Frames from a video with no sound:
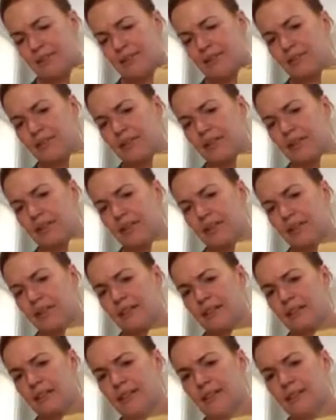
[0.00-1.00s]
Sort of like a
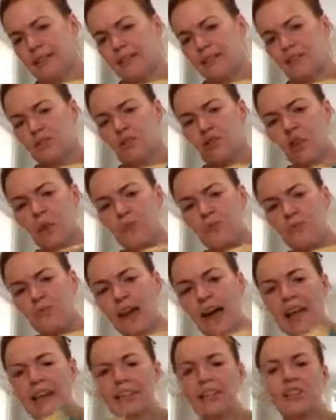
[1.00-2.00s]
top
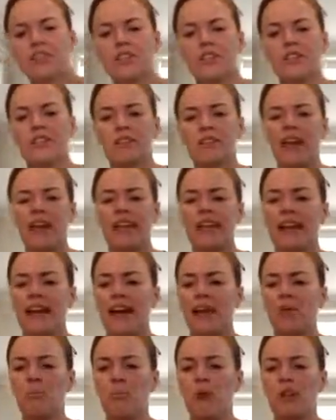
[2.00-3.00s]
varnish, like a
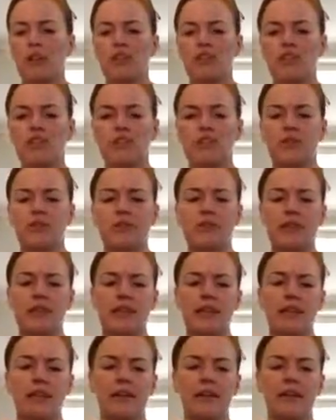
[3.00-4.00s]
nail polish sort of
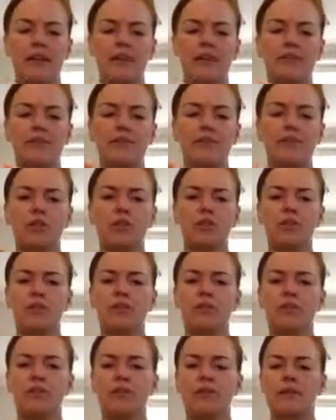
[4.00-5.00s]
thing for your
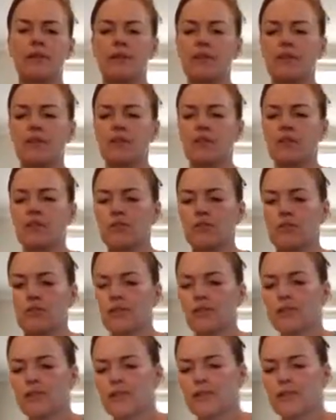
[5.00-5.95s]
glitter shoe.